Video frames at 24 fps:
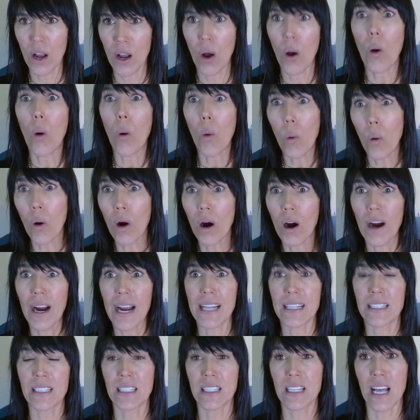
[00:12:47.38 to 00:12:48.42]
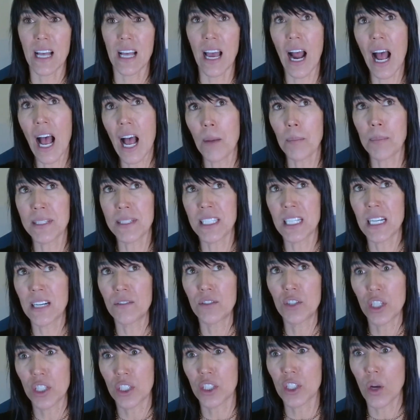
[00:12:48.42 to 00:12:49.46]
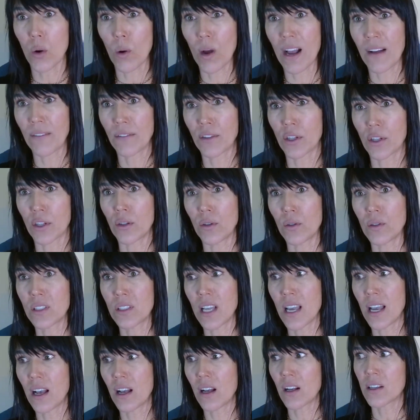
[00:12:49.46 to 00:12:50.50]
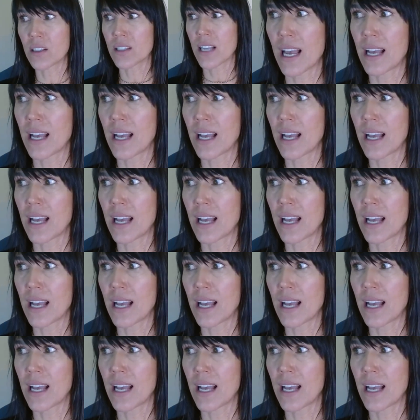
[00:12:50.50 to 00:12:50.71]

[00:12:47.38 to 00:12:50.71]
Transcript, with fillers: Yep. Or it's the opposite of just go after new sales.